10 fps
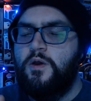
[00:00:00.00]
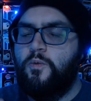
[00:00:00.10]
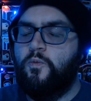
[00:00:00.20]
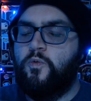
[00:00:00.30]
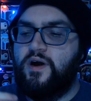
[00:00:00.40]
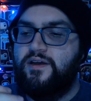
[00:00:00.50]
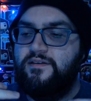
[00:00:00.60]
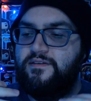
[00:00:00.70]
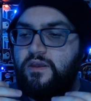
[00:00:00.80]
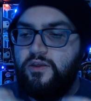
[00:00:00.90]

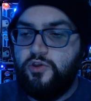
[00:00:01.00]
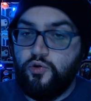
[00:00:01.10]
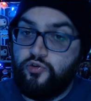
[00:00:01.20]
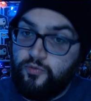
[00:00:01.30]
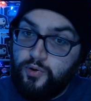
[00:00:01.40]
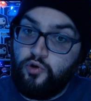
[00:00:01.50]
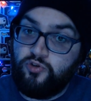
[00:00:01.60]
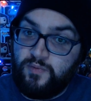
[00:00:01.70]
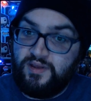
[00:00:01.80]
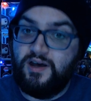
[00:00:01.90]
was you're supposed
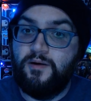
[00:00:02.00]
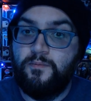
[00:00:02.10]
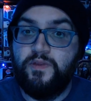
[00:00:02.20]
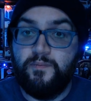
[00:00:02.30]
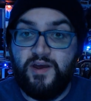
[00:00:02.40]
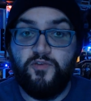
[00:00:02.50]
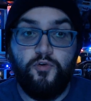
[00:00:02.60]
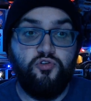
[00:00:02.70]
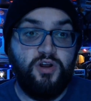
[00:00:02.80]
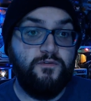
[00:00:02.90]
to become the best
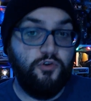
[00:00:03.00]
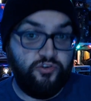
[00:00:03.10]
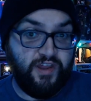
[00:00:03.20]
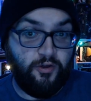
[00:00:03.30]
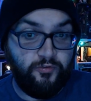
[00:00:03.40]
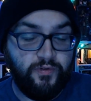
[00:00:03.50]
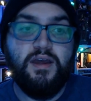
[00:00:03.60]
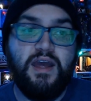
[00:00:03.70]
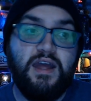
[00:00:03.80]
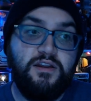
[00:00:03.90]
version of yourself.
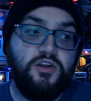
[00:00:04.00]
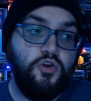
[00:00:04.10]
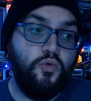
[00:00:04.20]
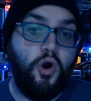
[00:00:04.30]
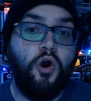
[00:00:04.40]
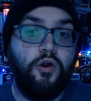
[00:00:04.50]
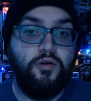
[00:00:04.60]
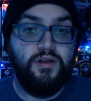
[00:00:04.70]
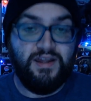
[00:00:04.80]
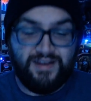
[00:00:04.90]
And you are
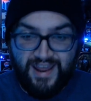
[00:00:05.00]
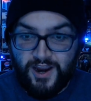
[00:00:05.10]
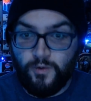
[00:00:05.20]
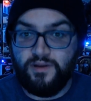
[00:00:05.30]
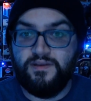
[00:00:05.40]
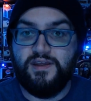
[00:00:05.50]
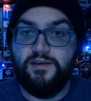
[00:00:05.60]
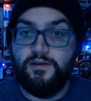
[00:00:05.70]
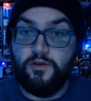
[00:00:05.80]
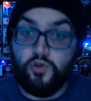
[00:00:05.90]
inherently
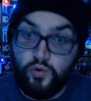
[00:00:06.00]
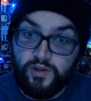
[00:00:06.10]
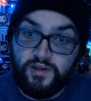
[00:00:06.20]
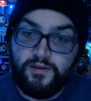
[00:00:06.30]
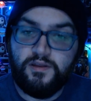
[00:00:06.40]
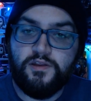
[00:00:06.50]
good.